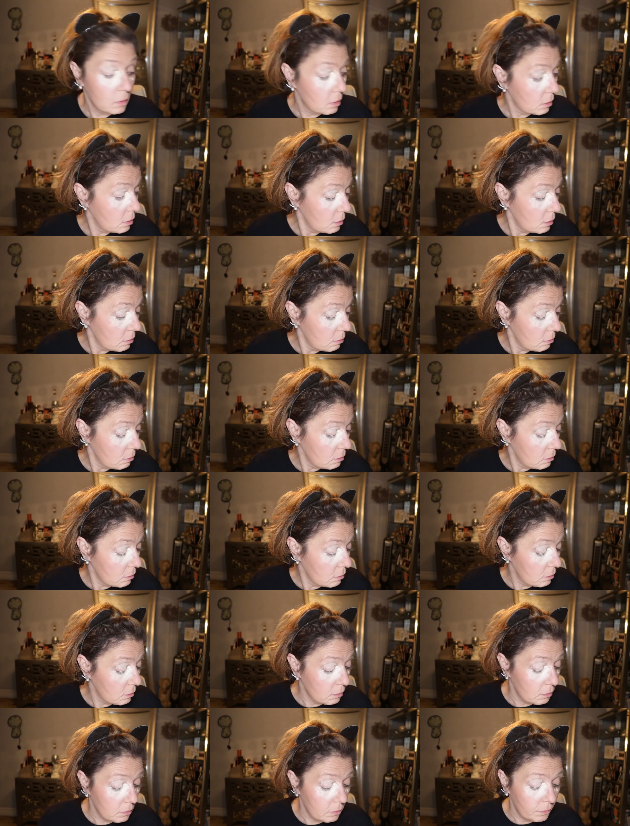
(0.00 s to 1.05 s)

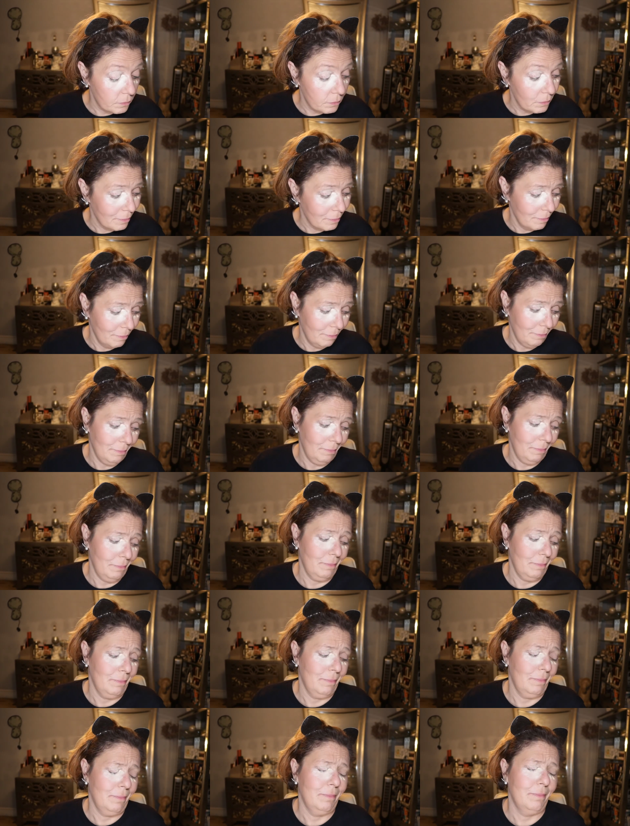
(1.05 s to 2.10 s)

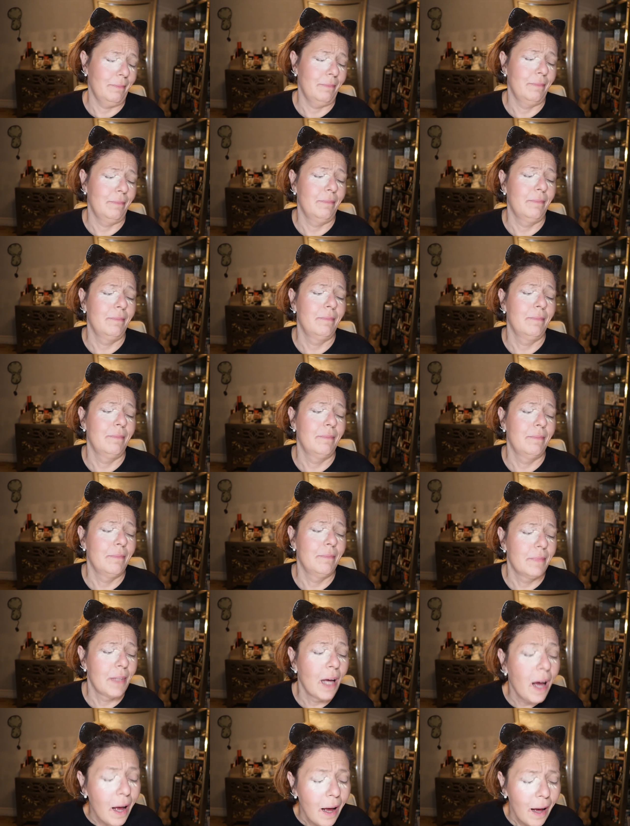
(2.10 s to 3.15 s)

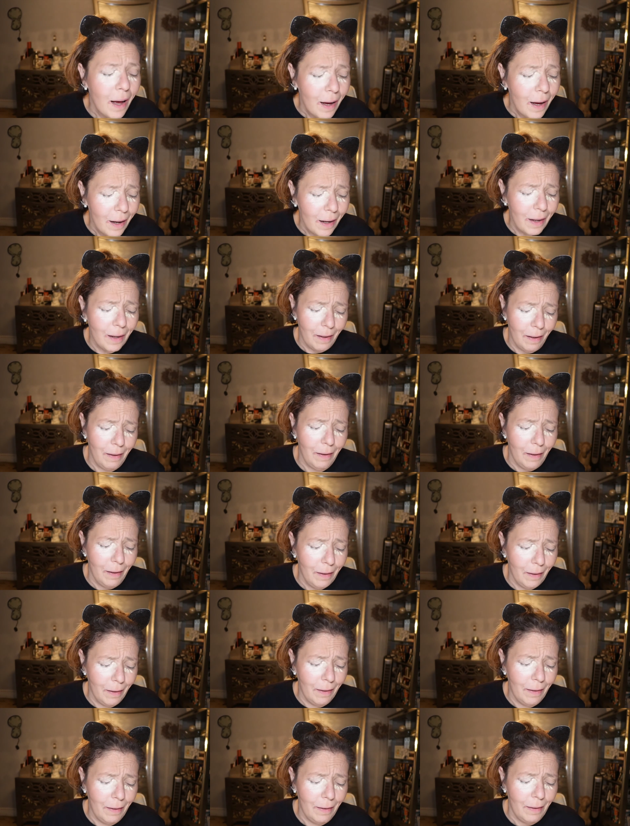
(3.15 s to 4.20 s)

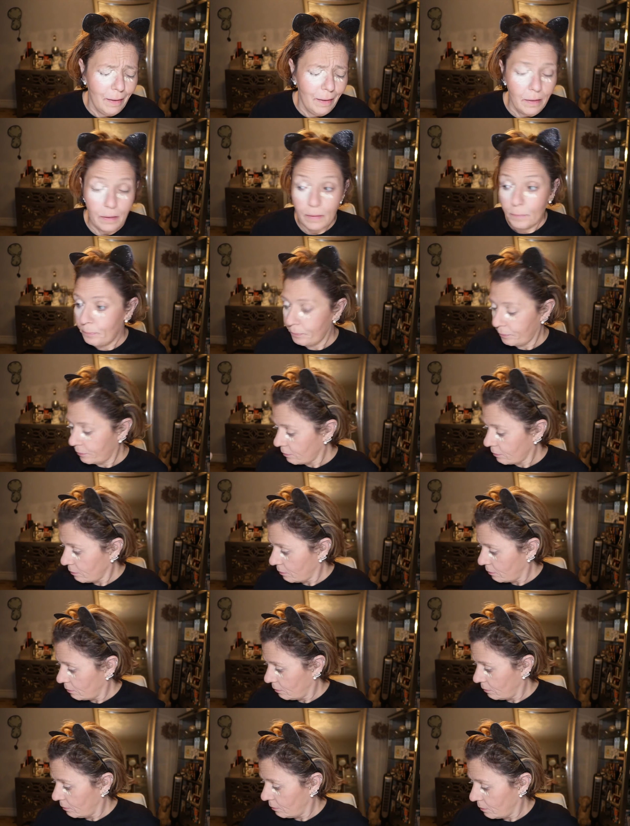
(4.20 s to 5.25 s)

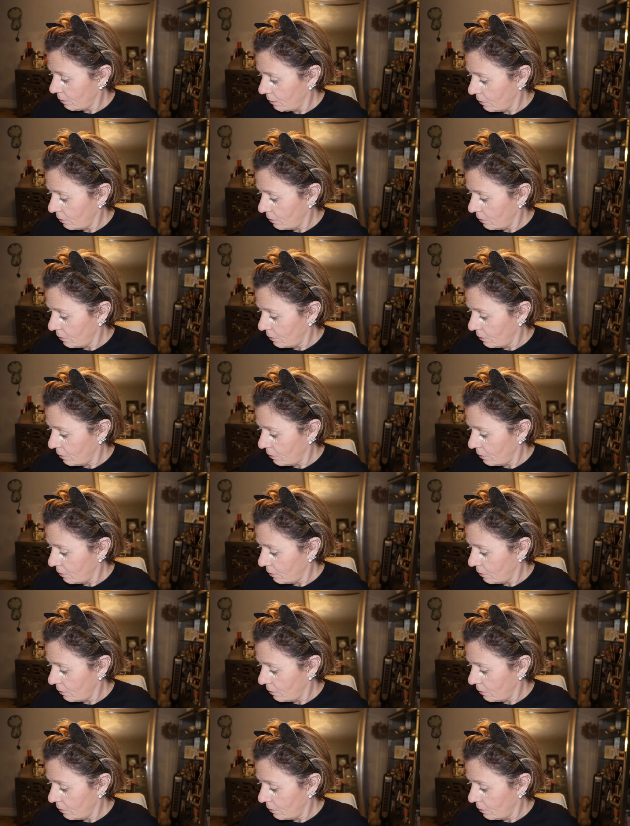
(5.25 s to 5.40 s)
(no one is talking)